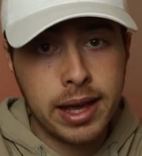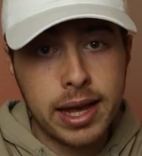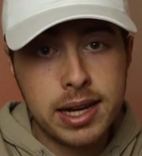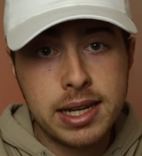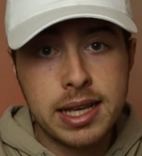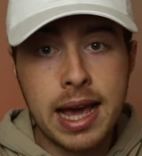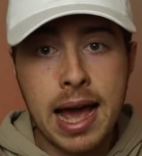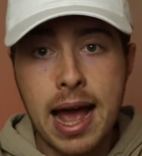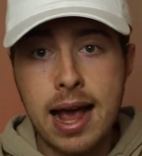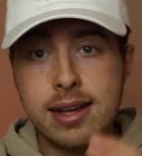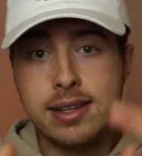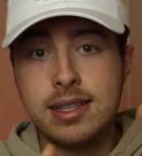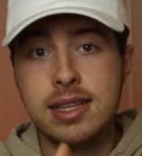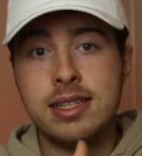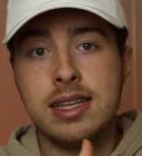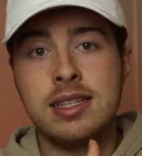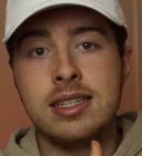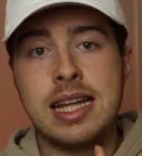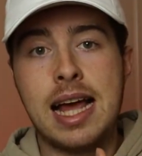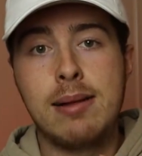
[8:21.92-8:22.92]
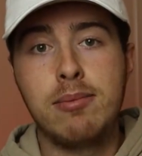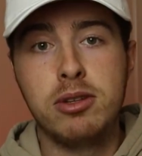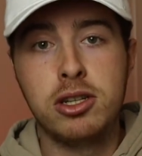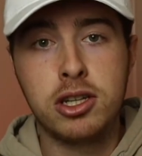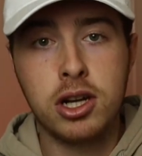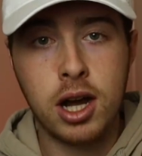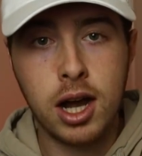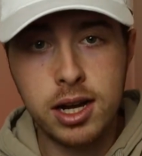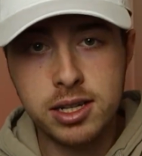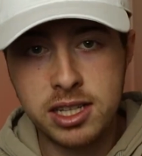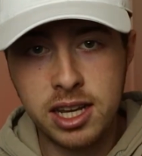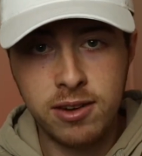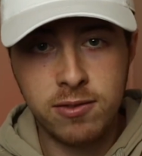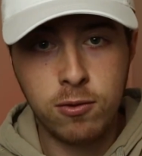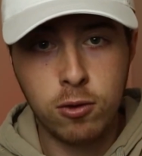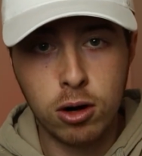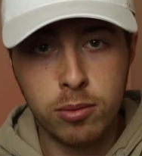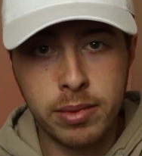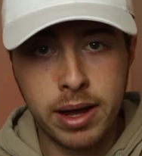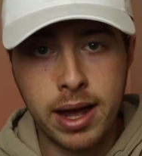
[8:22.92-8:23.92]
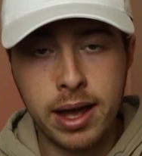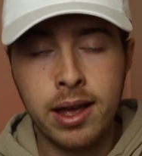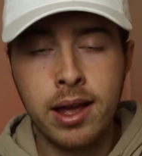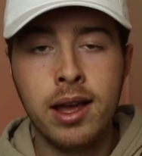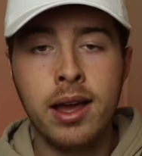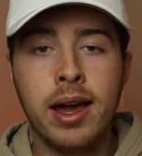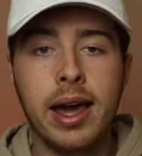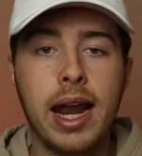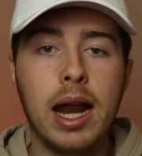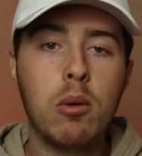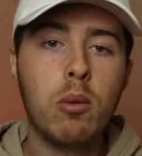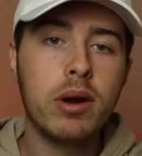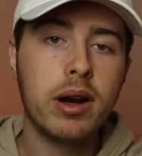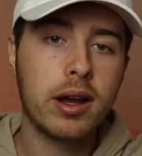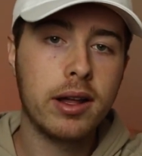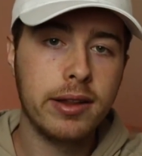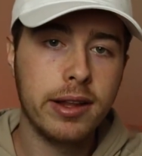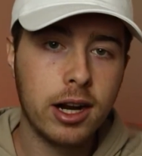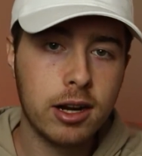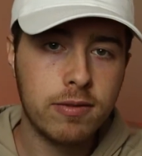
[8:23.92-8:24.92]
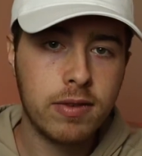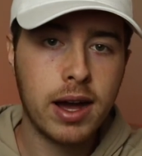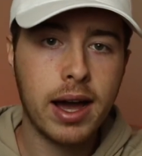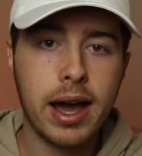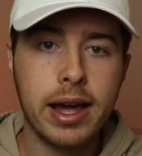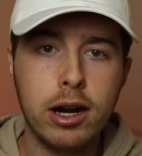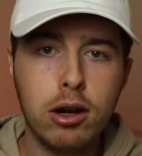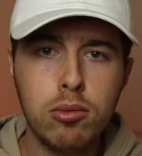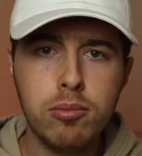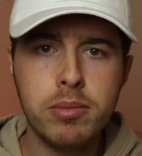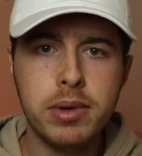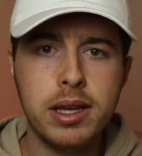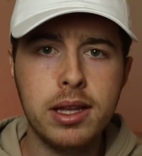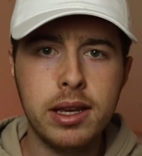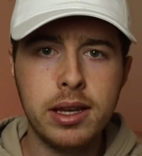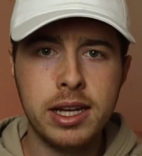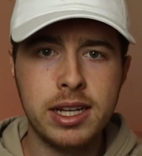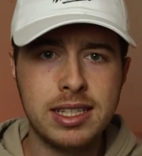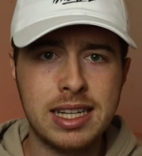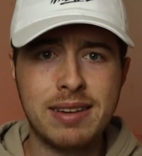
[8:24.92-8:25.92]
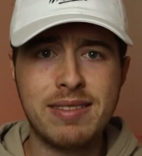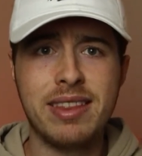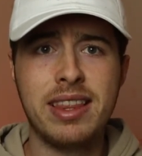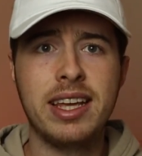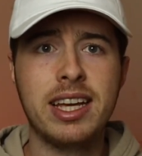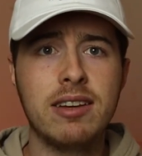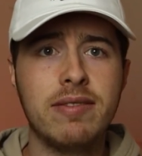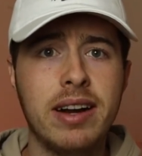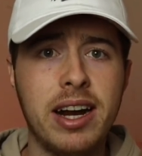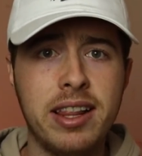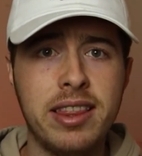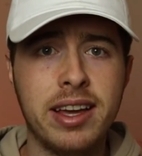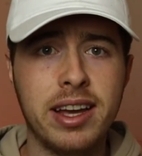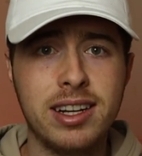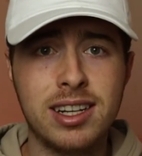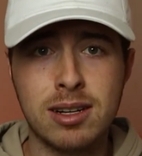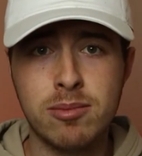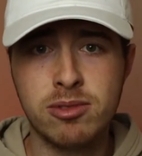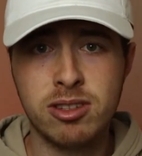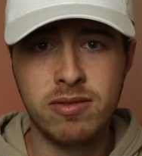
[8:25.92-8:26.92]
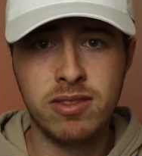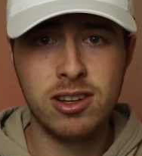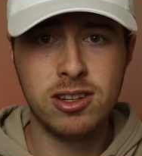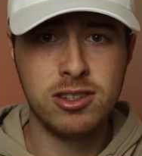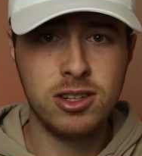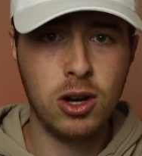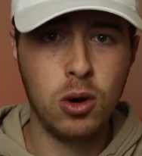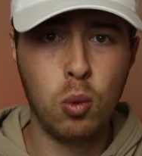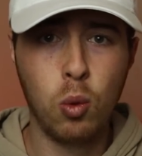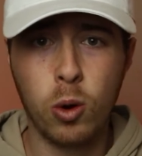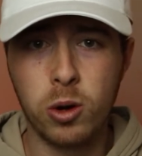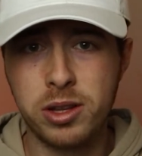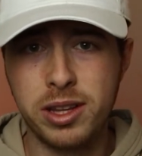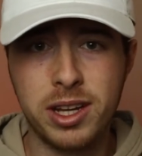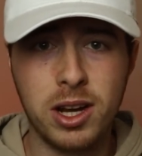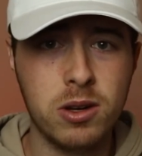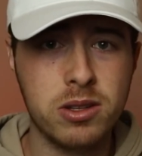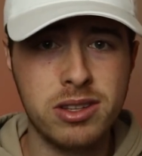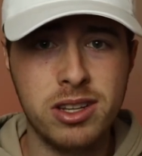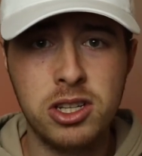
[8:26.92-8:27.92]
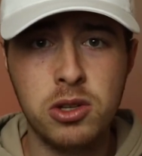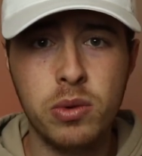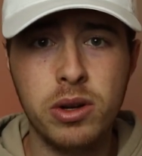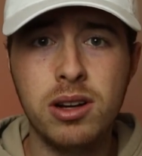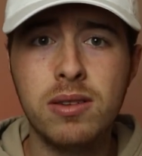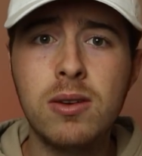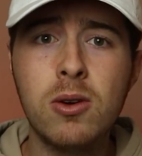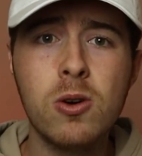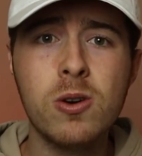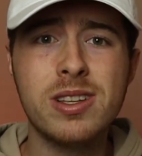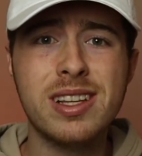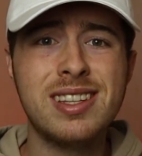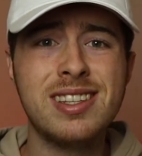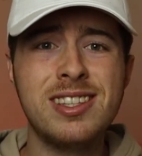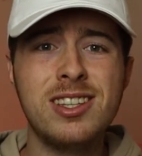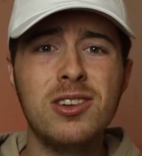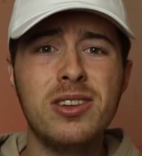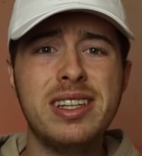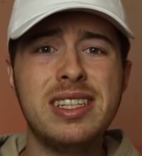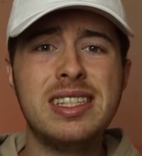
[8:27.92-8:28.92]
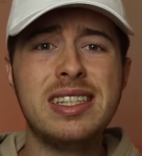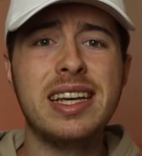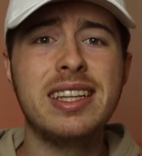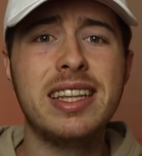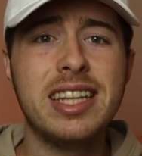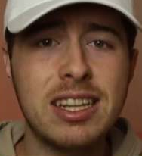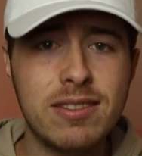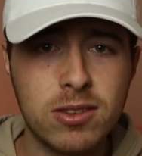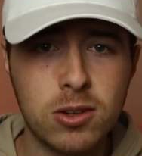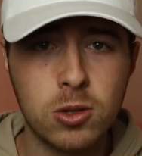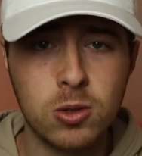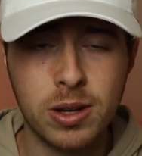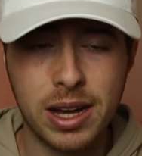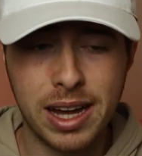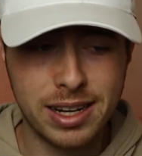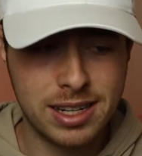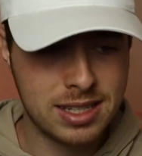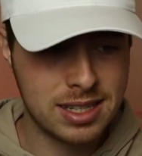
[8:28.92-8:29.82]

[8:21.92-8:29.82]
and he has this established content format. And I want to clarify, I don't mean he doesn't have to think of anything in terms of there's no work that goes into it. Of course, it's still insanely difficult.